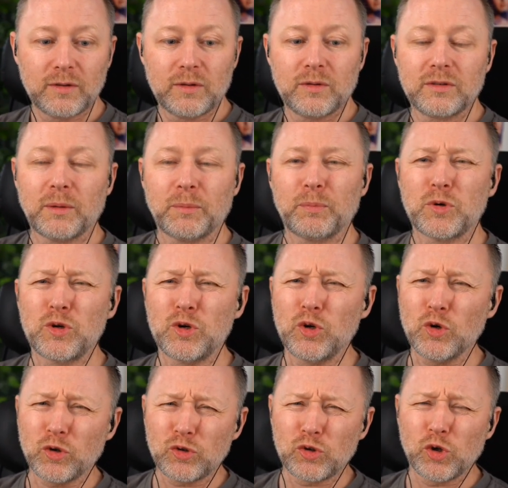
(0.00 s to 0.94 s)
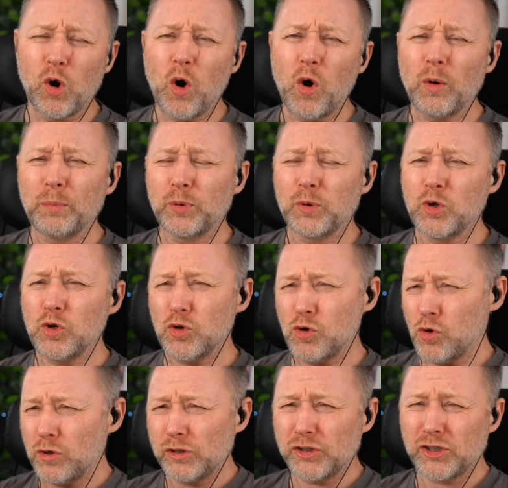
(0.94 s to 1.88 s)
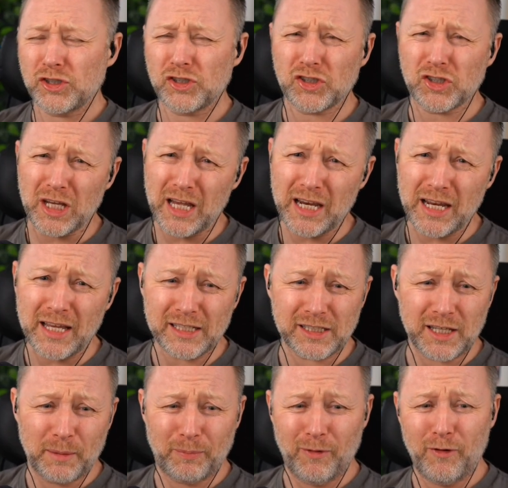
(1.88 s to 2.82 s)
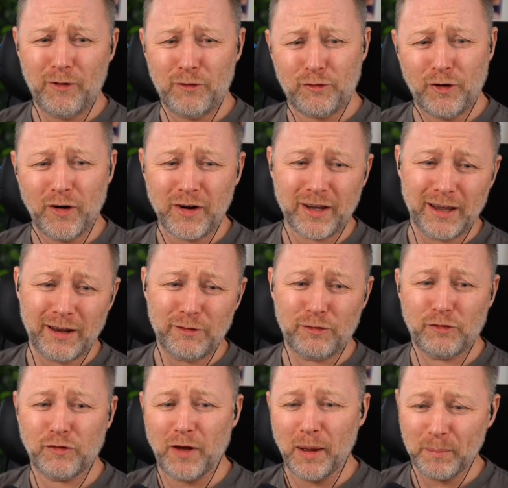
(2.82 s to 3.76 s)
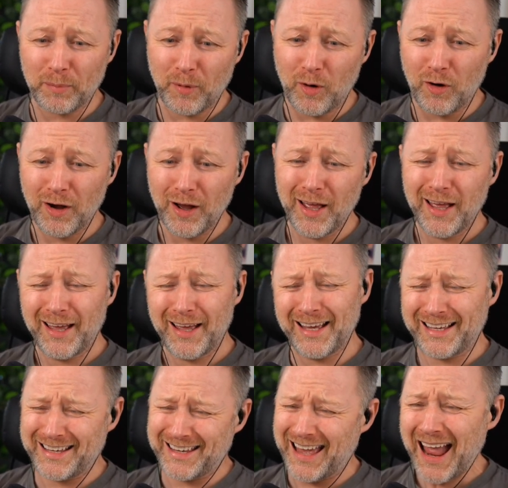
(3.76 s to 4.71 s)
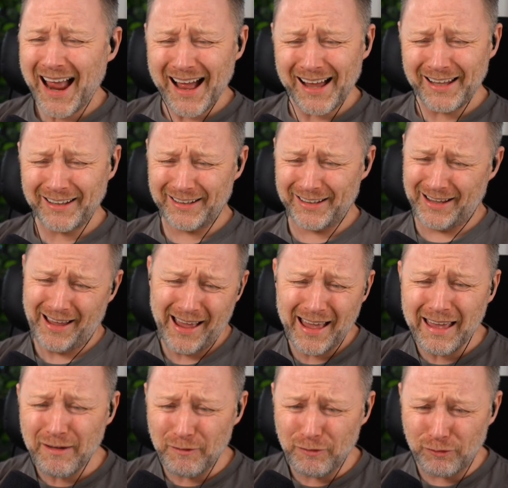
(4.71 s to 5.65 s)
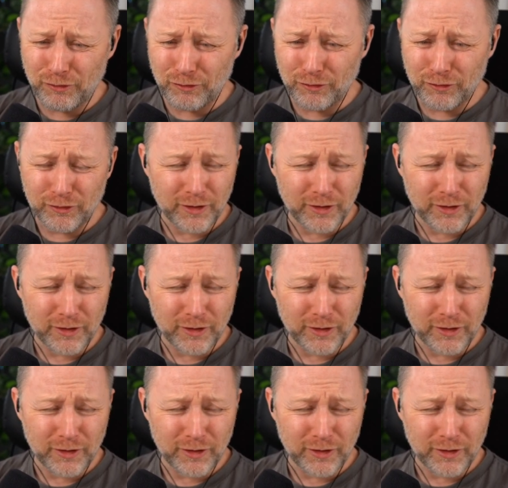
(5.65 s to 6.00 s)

The pure talk, pure serious about fucking football. Get a life.